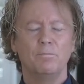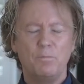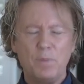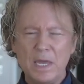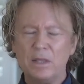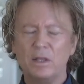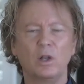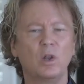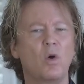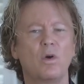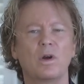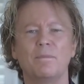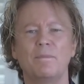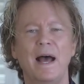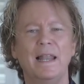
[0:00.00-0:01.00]
Be the
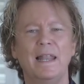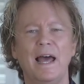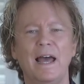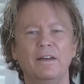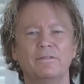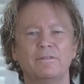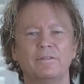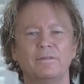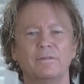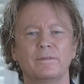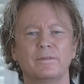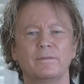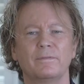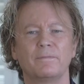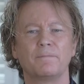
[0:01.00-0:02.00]
Lord of my life.
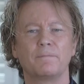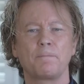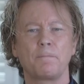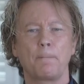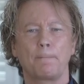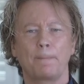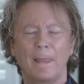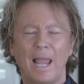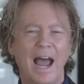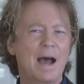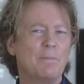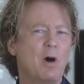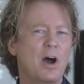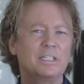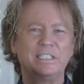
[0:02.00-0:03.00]

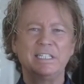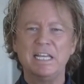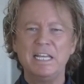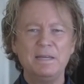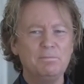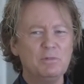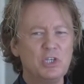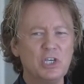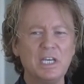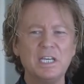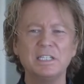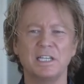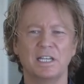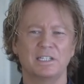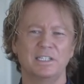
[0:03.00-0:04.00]
I'm on Team
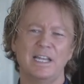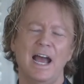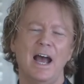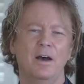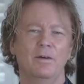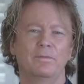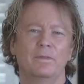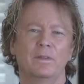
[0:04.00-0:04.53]
Jesus now.